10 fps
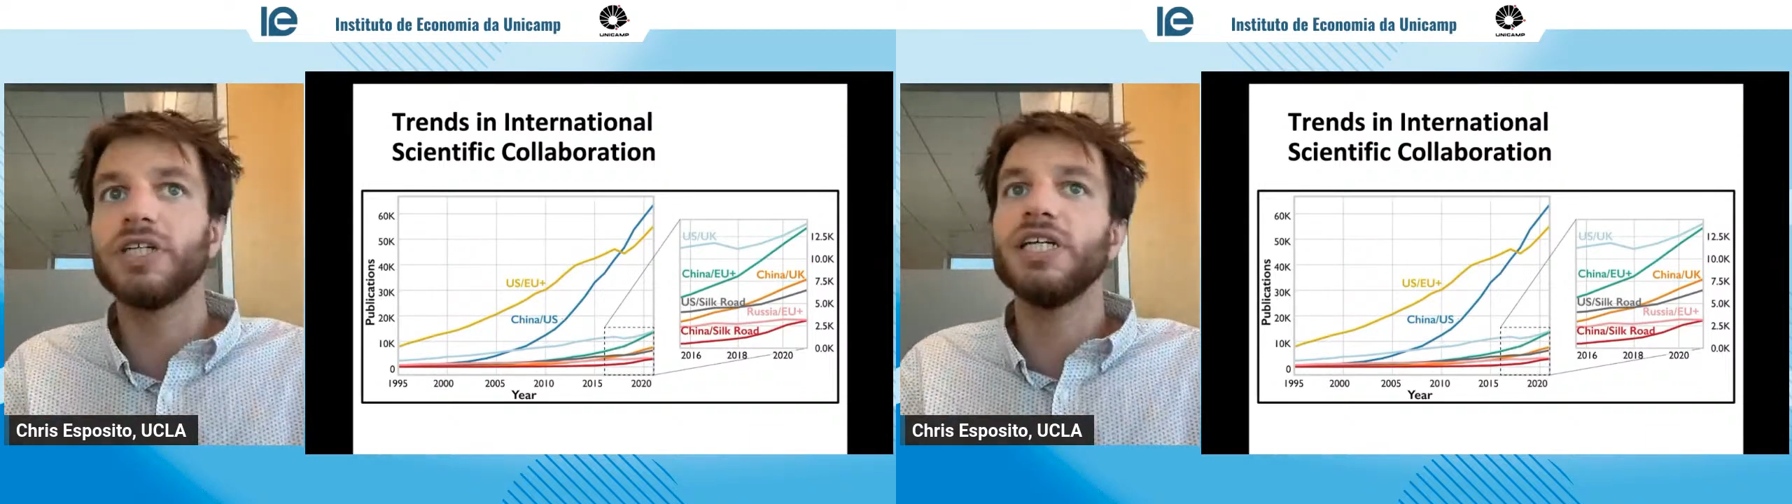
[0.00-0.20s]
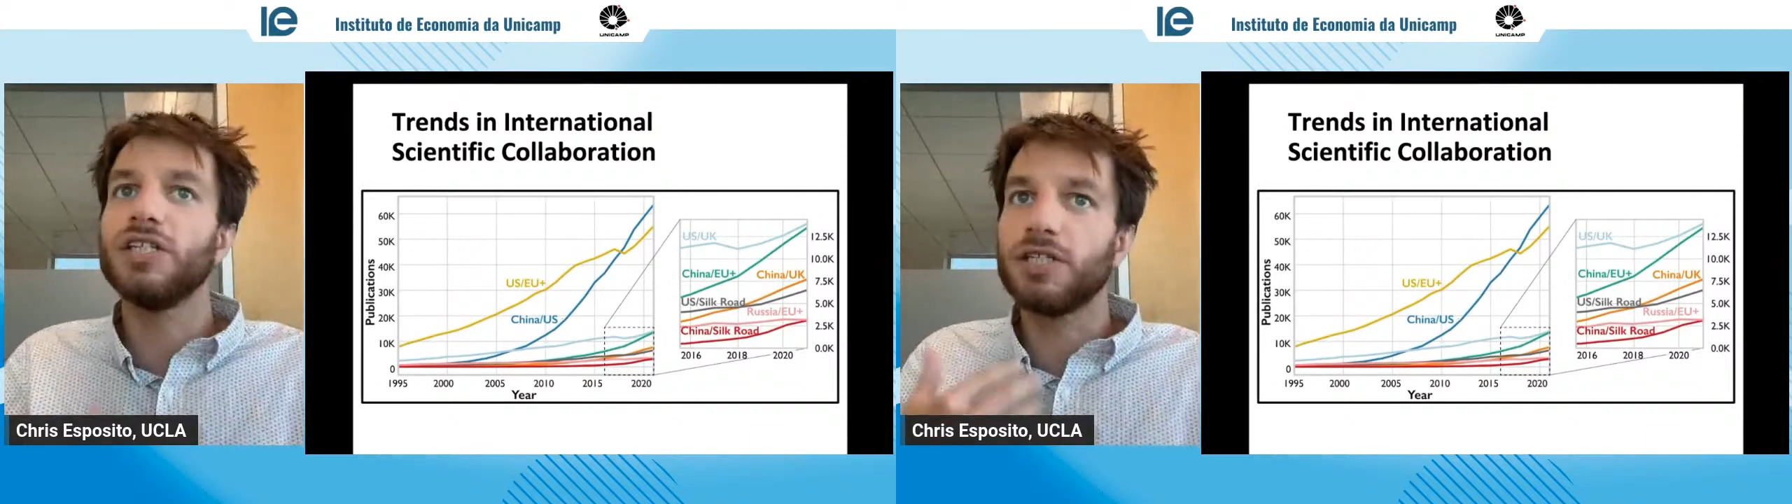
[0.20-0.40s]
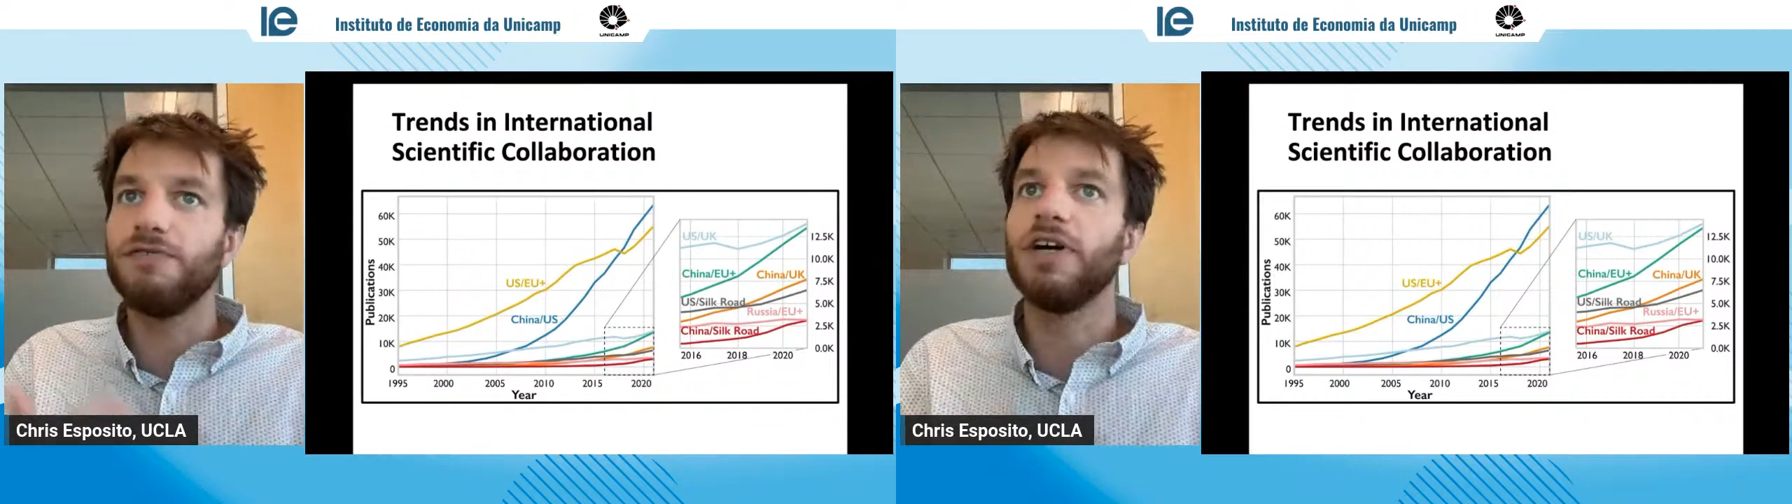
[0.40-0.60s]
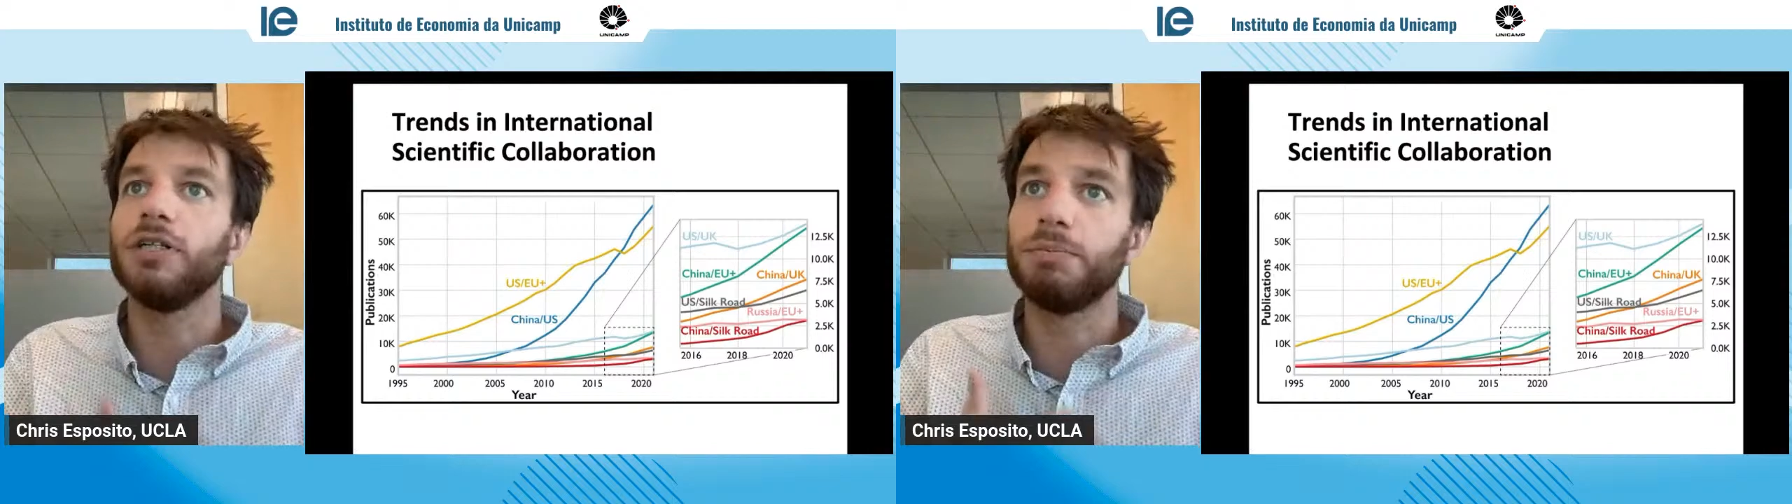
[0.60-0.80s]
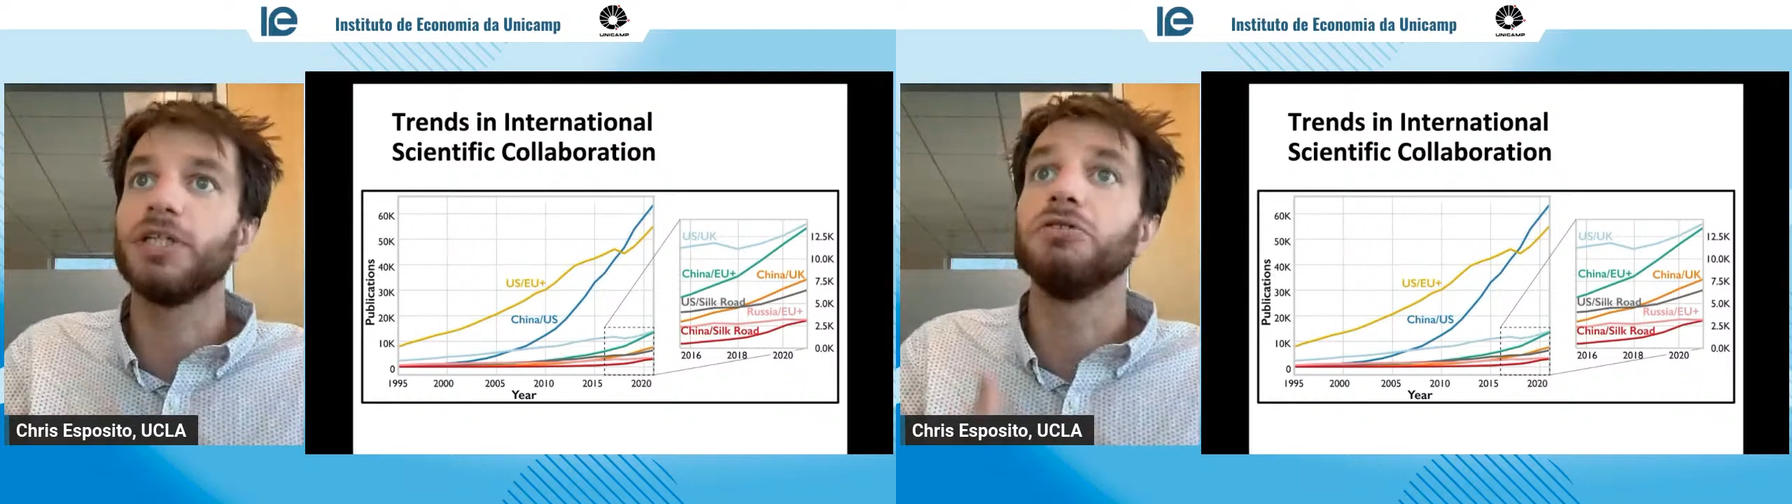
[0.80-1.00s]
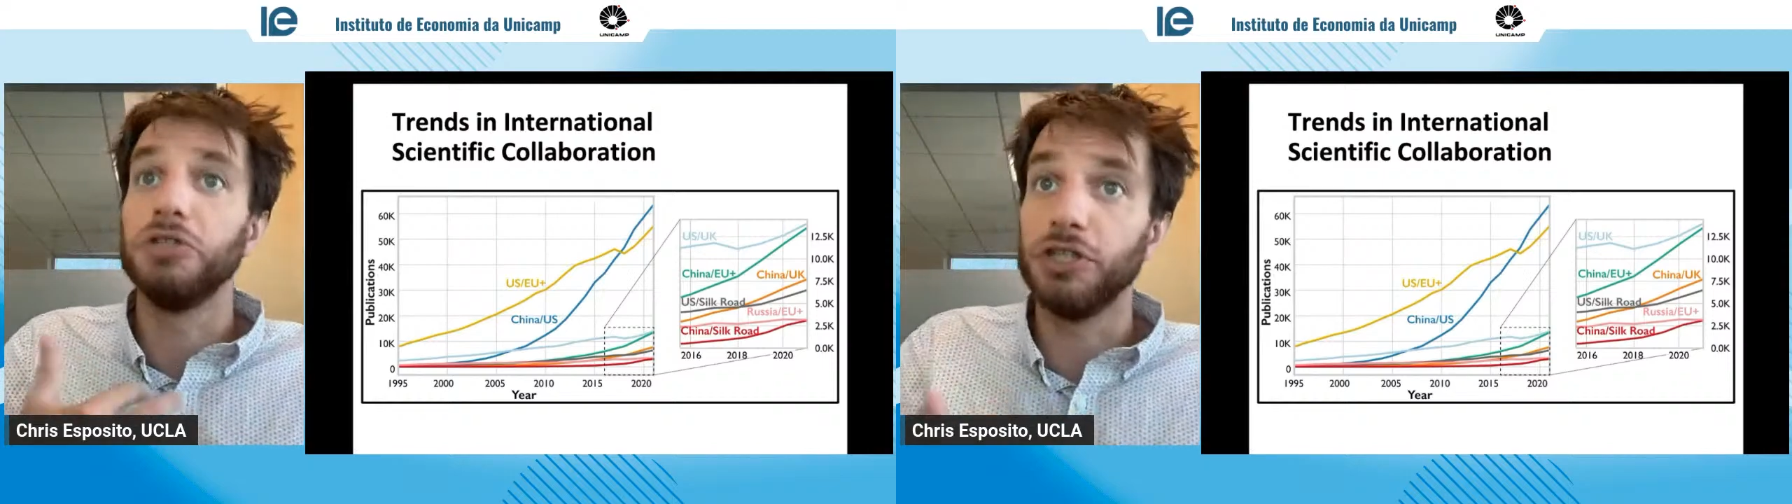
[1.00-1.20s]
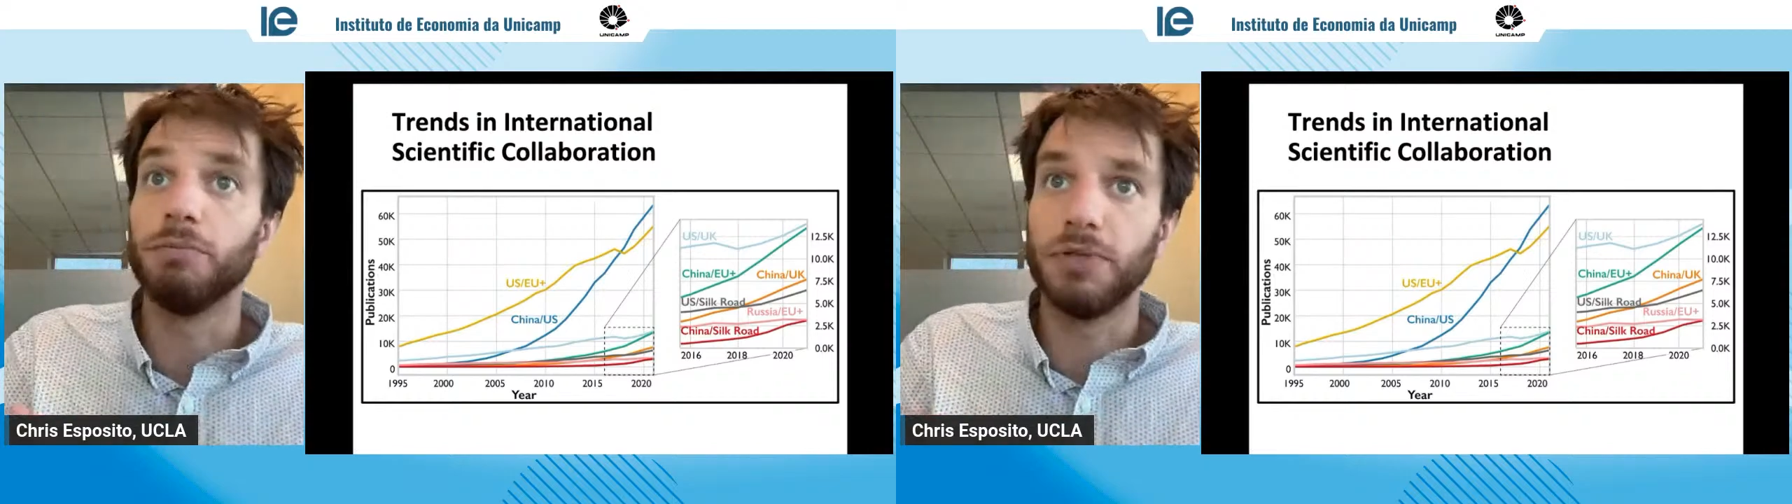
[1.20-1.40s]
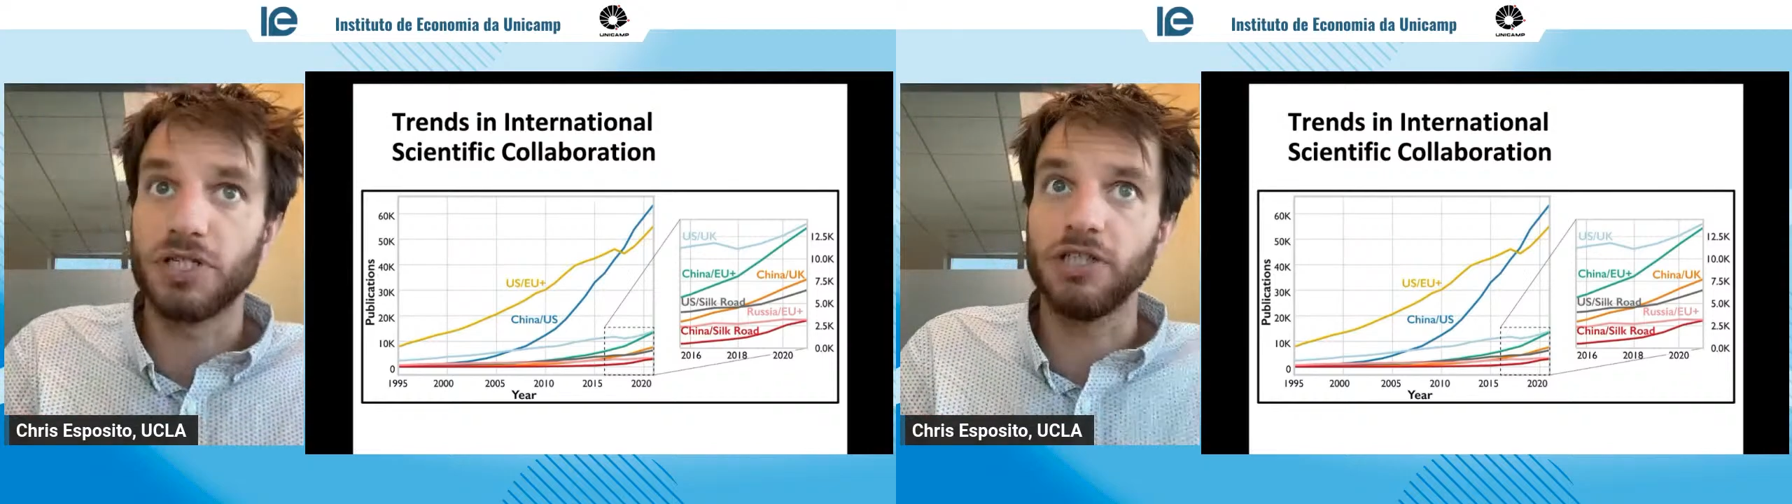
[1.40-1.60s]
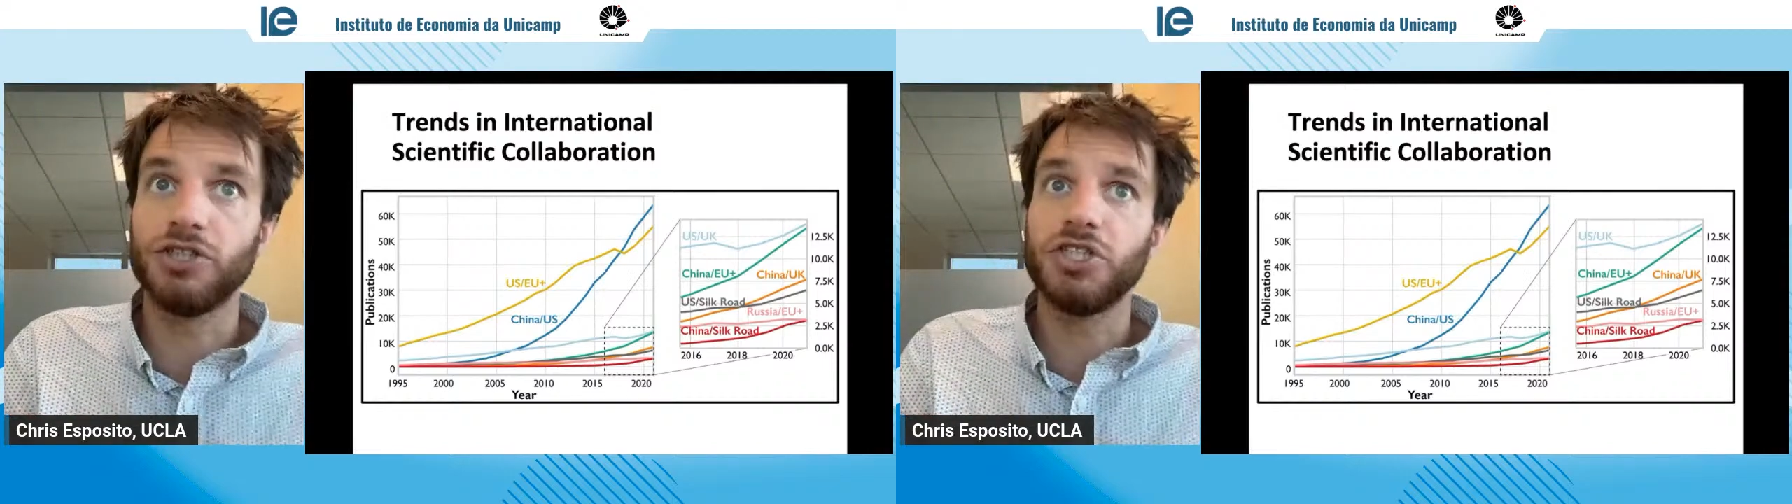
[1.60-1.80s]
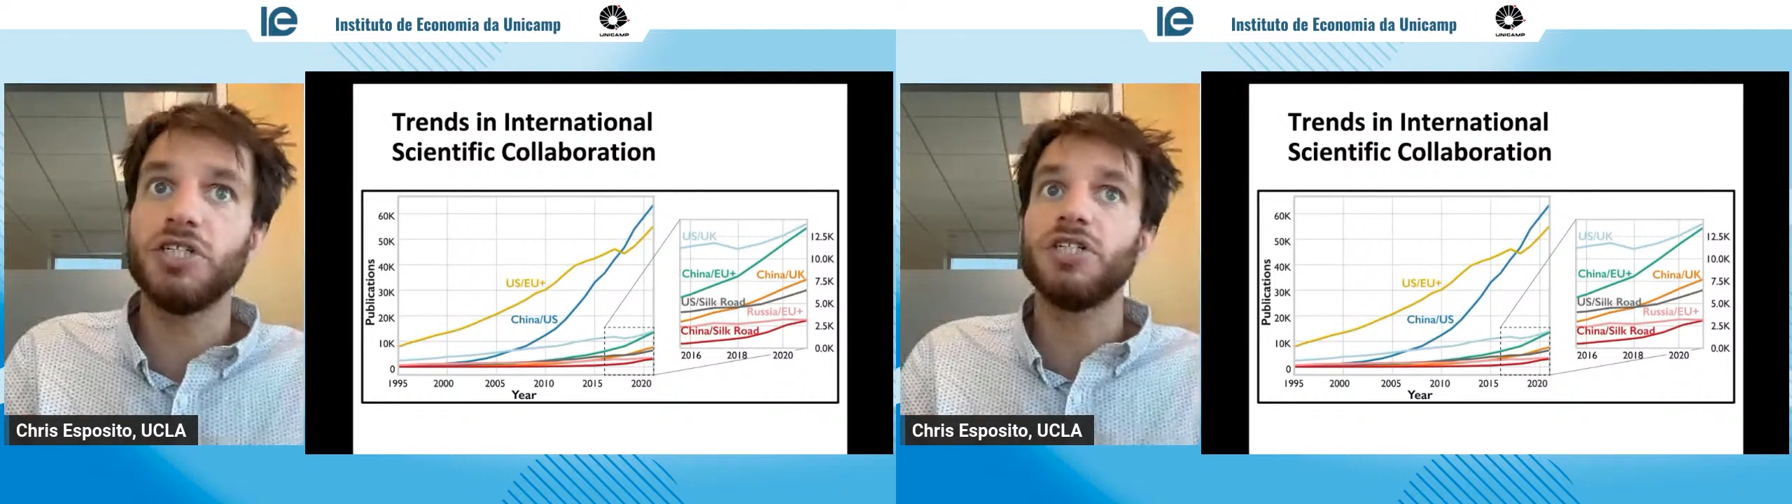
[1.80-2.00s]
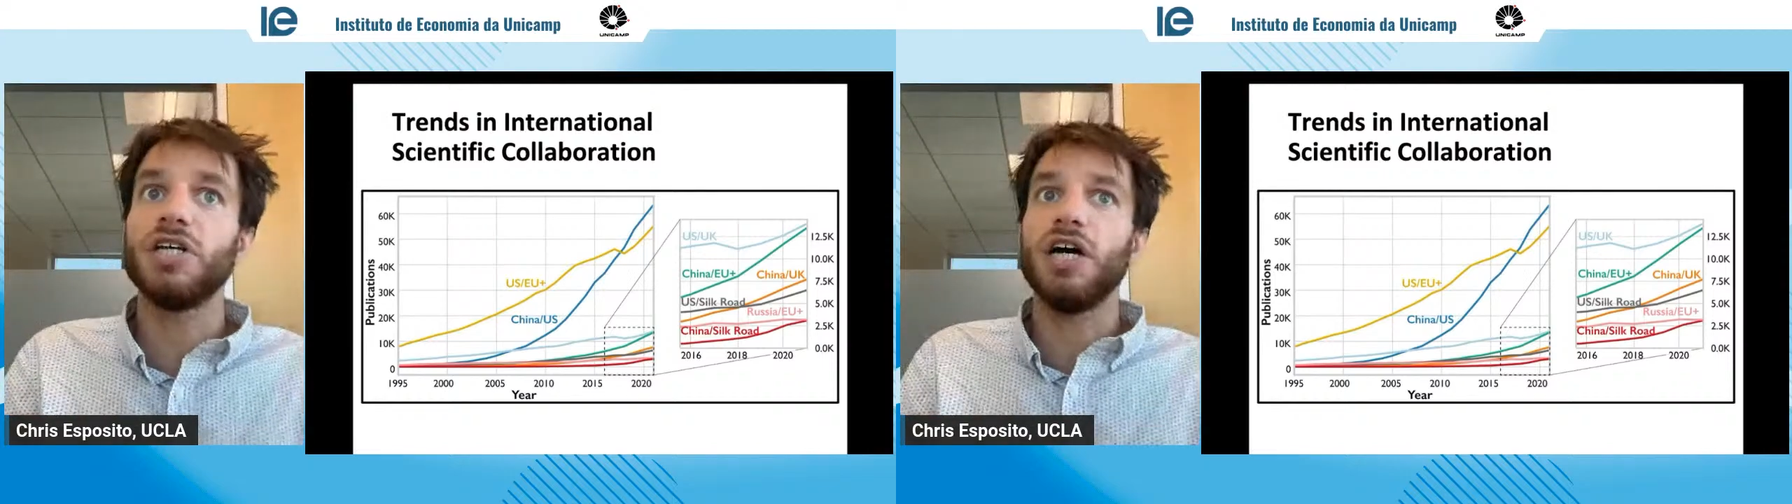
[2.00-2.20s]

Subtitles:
Is it developing leader positions?